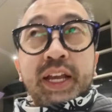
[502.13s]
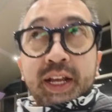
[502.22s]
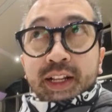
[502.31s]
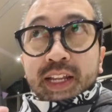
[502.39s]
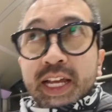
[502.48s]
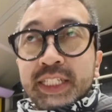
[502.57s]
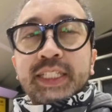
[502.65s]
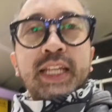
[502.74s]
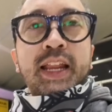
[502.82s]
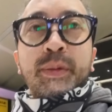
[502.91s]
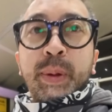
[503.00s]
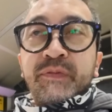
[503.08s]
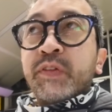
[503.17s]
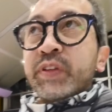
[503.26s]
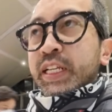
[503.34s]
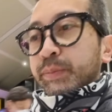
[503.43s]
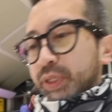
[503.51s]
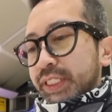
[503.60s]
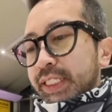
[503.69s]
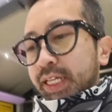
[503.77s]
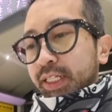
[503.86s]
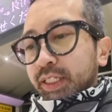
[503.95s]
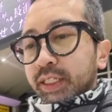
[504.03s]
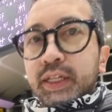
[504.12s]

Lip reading: glasses that I'm at 15%.